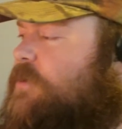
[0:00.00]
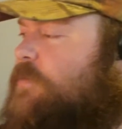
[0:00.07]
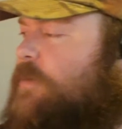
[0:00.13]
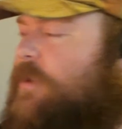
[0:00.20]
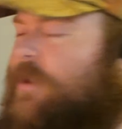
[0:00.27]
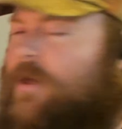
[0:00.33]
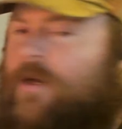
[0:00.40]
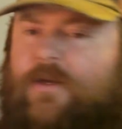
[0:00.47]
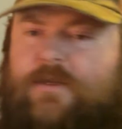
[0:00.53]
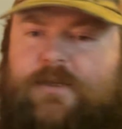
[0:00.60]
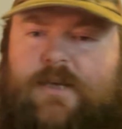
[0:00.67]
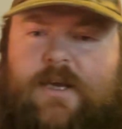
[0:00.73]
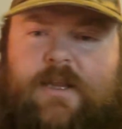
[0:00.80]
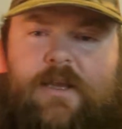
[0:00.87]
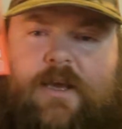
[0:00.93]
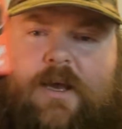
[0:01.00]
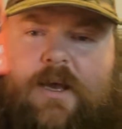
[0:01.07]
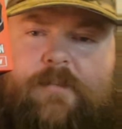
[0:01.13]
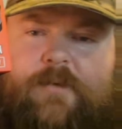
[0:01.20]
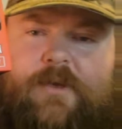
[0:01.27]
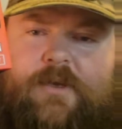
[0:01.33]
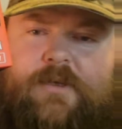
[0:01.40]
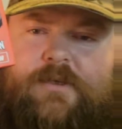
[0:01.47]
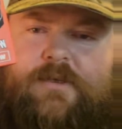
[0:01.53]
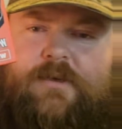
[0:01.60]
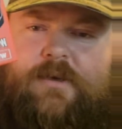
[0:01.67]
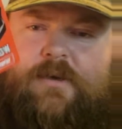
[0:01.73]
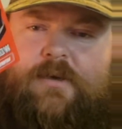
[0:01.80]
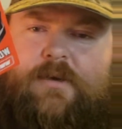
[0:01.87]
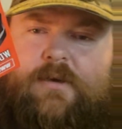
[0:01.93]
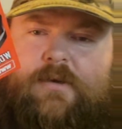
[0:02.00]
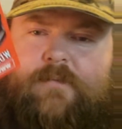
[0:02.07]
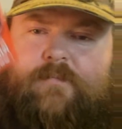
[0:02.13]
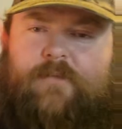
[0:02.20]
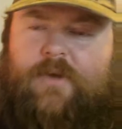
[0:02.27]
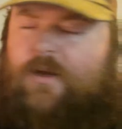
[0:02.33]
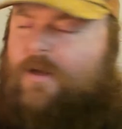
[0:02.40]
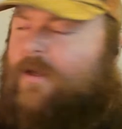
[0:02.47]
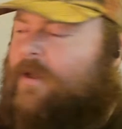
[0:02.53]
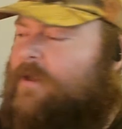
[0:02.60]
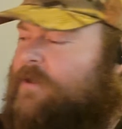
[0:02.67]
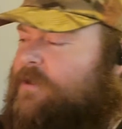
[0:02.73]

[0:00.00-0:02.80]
with Cyelee optics, hit us